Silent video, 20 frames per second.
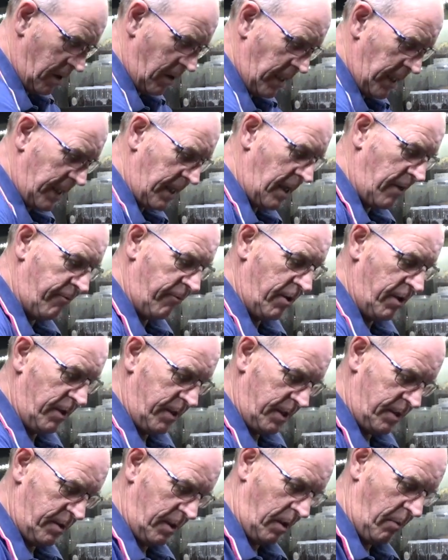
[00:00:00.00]
a light covering of
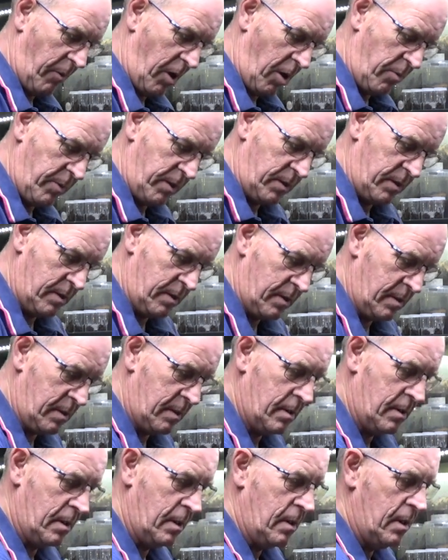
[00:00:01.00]
this at the moment.
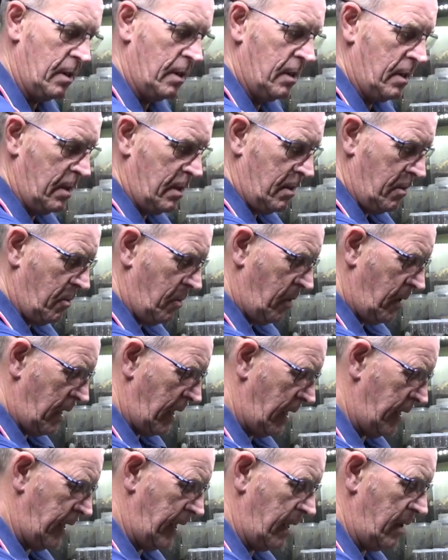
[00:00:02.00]

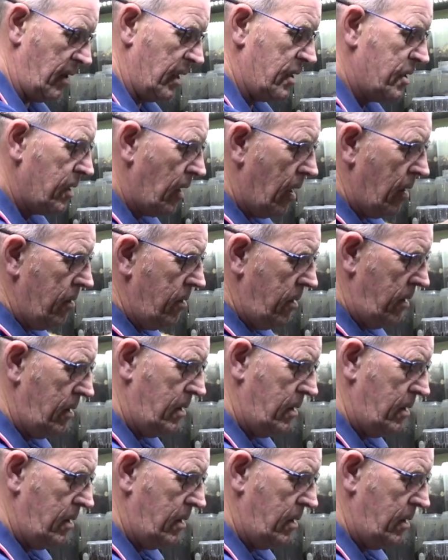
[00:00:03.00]
in there like so.